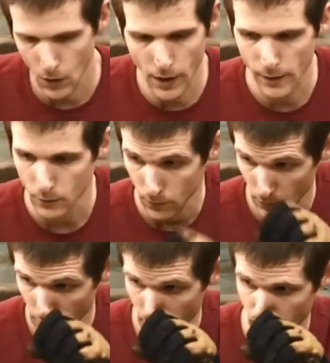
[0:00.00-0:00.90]
All right,
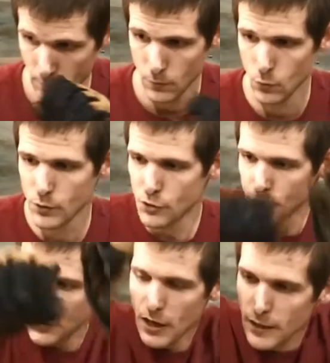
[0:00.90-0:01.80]
once
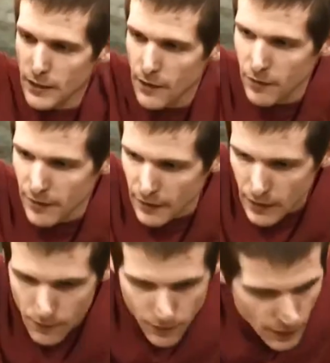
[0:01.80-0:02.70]
you've snugged everything
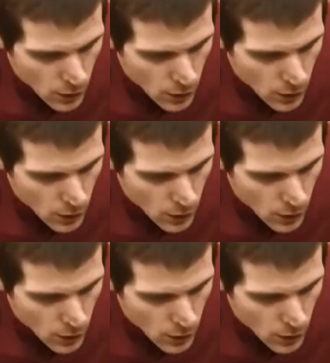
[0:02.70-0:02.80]
up for